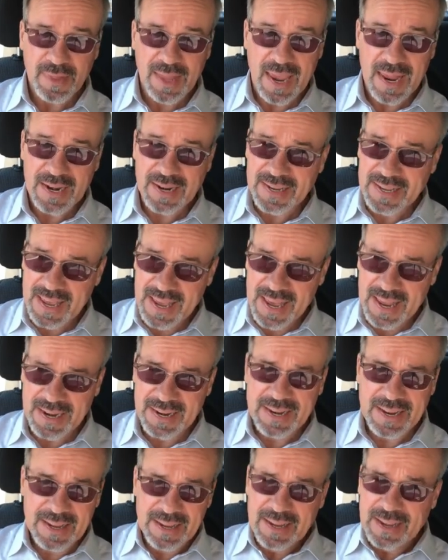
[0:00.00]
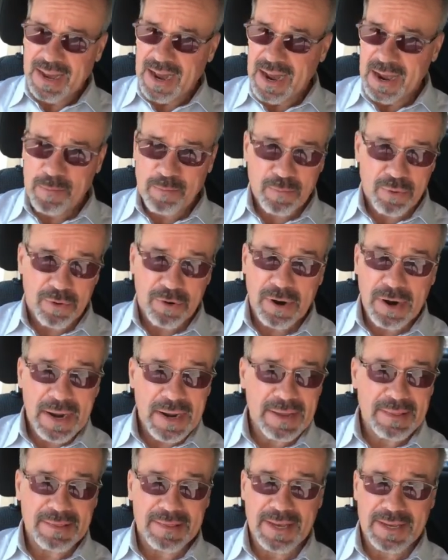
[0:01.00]
And again, I
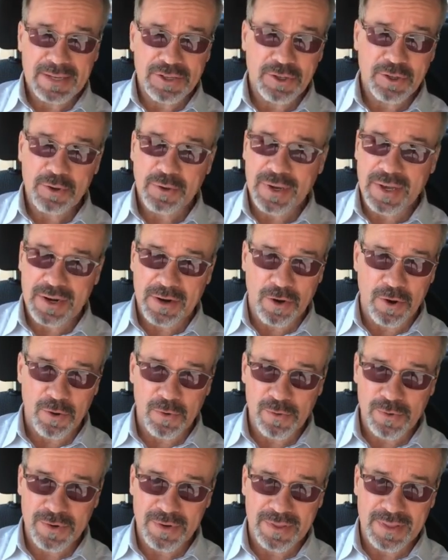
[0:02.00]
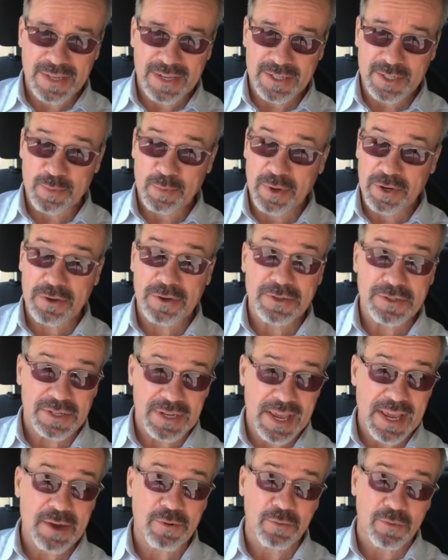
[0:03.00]
pray that you get a hold of this,
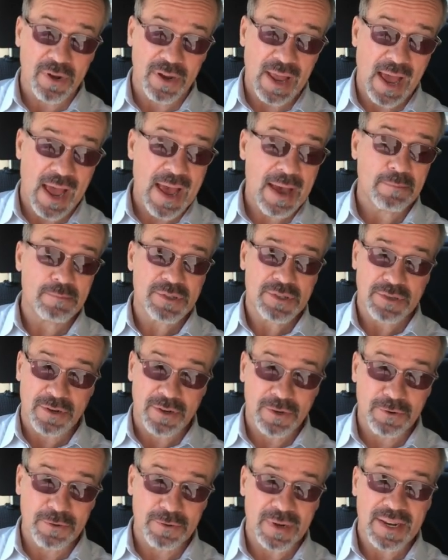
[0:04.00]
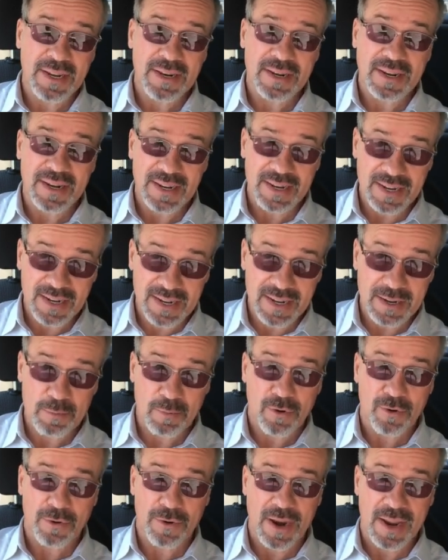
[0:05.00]
because it will absolutely
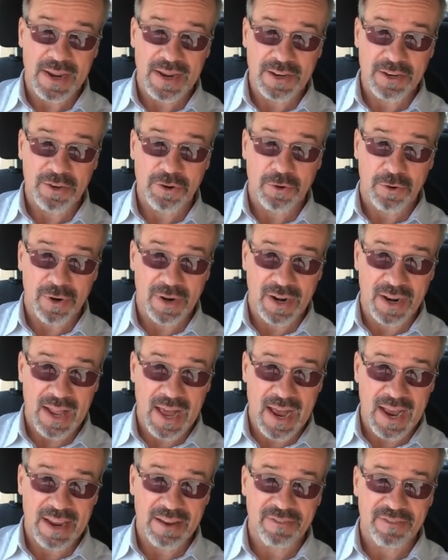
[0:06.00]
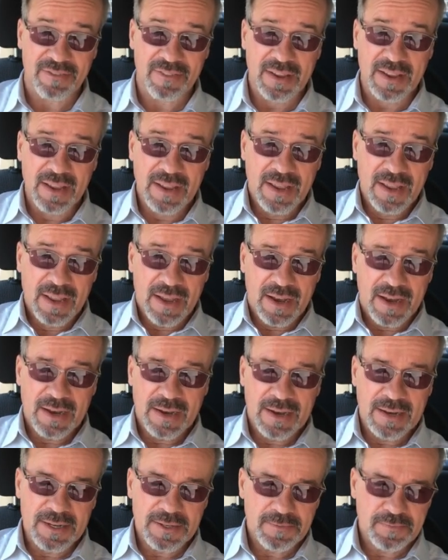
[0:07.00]
liberate your life.
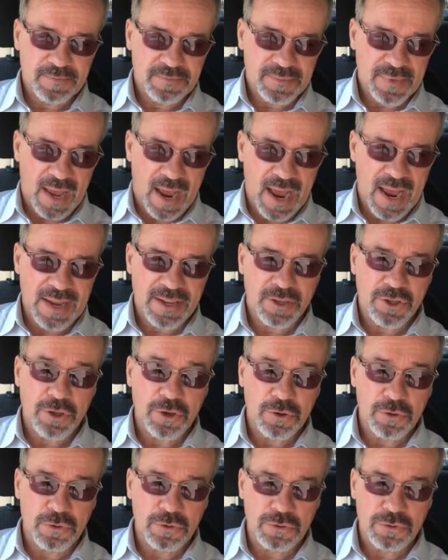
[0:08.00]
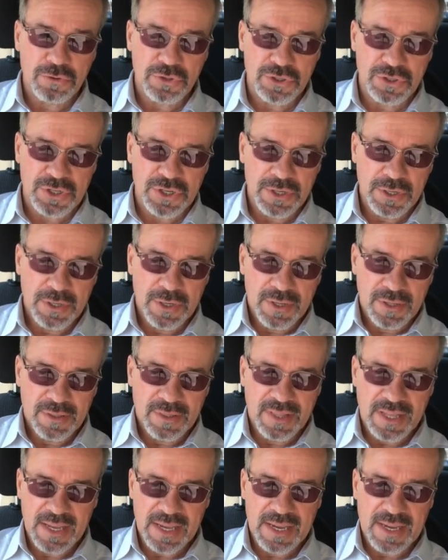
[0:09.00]
I used
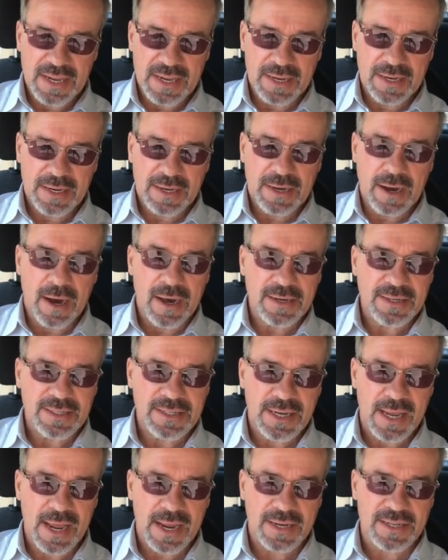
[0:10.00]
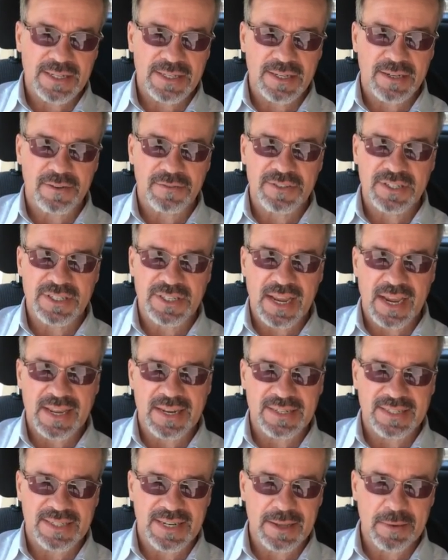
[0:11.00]
the context of
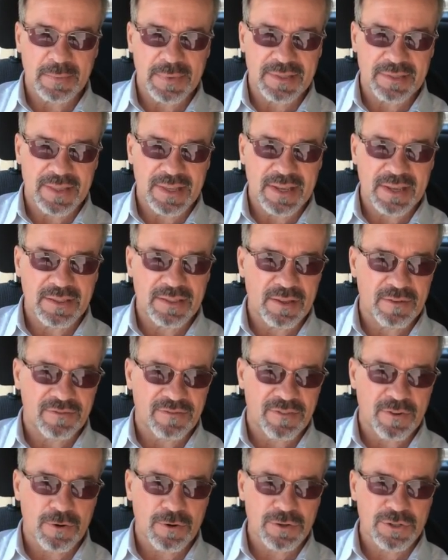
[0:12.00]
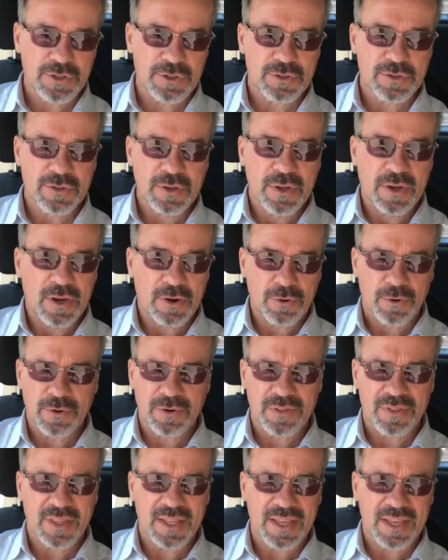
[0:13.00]
2 Timothy, the first
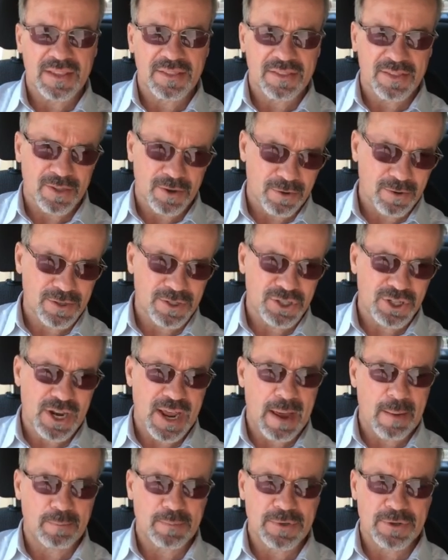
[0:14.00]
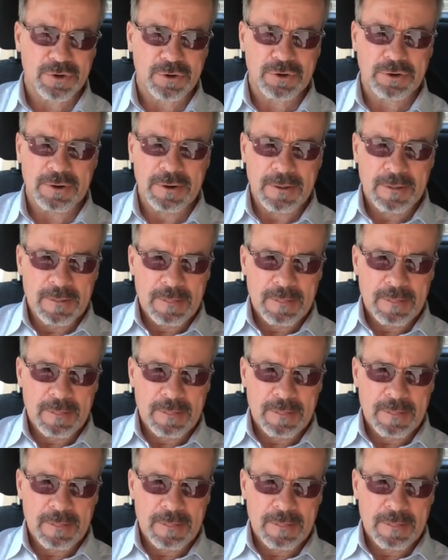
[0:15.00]
or the third chapter,